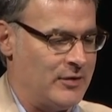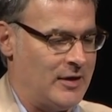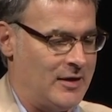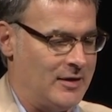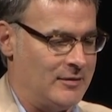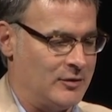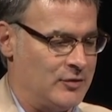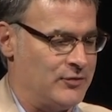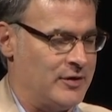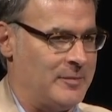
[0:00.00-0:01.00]
a
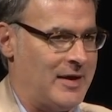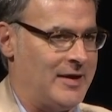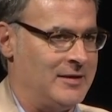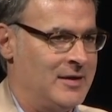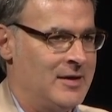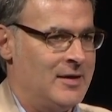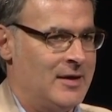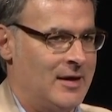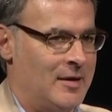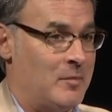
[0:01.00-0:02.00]
good friend of mine,
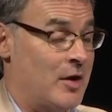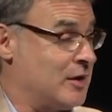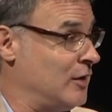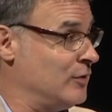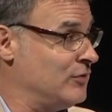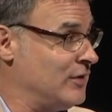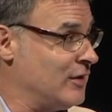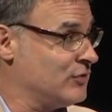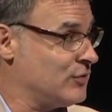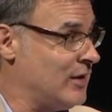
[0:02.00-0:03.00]
Mark Oates in
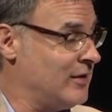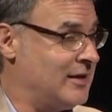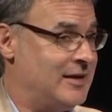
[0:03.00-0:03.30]
Australia.